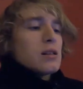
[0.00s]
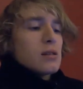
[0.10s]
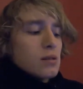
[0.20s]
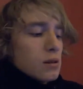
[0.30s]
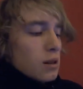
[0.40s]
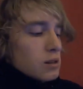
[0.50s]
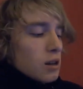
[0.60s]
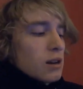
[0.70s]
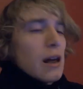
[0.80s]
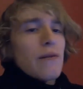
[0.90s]

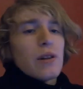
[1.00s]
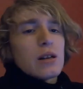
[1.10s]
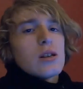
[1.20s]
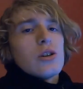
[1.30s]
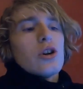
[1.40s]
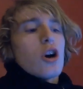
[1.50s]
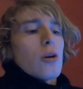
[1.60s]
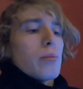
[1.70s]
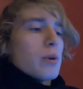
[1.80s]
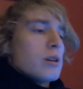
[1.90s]
it's on Netflix in
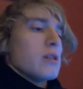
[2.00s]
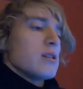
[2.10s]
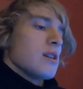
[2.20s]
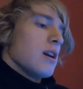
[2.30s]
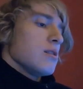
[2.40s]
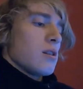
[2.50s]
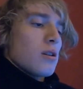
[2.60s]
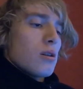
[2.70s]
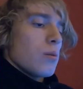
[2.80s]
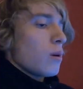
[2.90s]
Europe, but in the States,
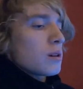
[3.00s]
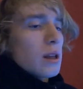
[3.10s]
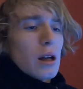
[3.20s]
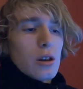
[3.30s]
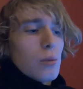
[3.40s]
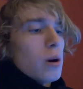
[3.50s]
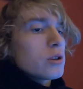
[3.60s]
I don't know what the hell you